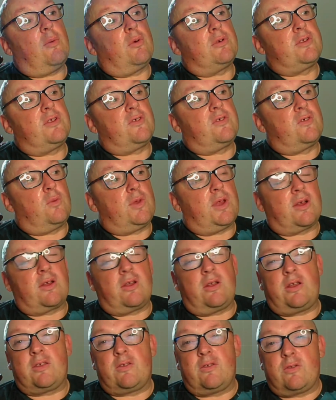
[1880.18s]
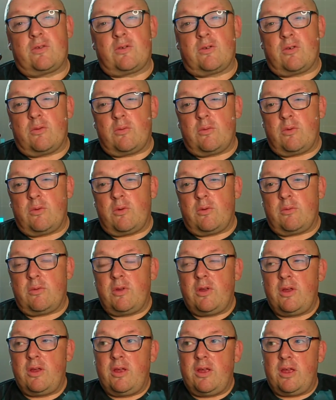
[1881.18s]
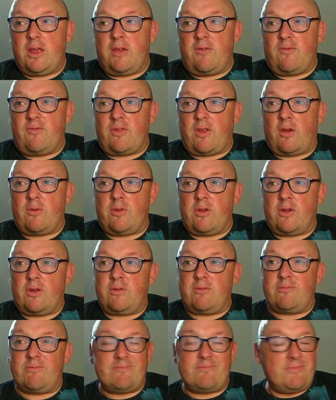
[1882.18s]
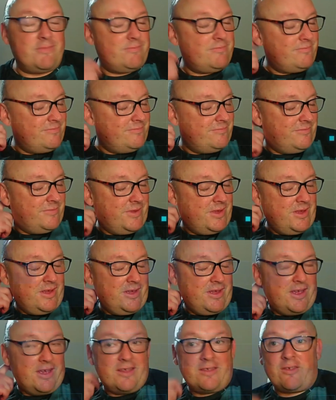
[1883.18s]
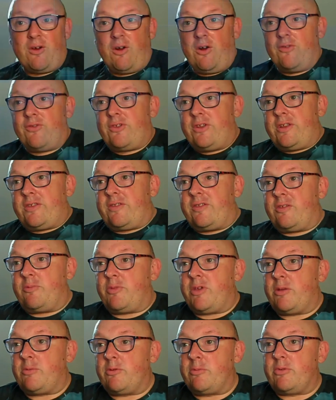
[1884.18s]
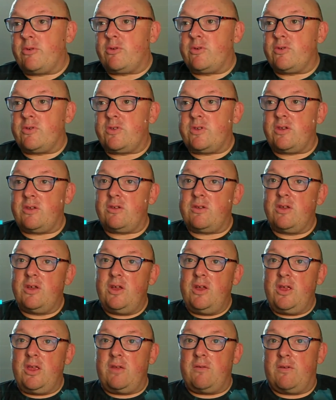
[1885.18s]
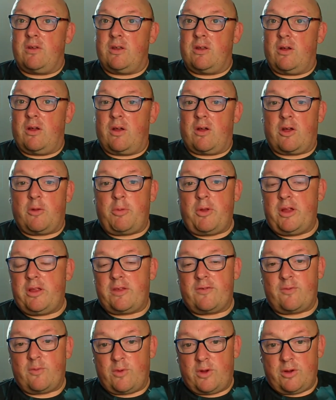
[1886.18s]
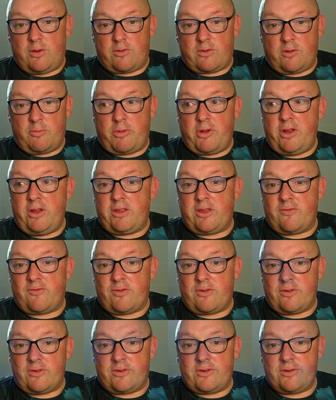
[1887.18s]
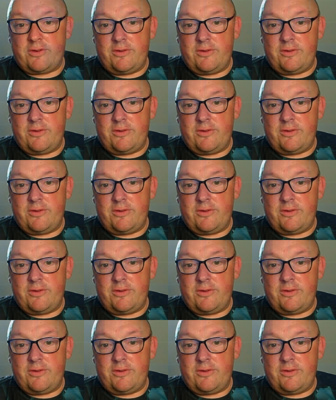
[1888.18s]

someone I could listen to, even though it's hard to listen to people because you're in a completely different world, completely different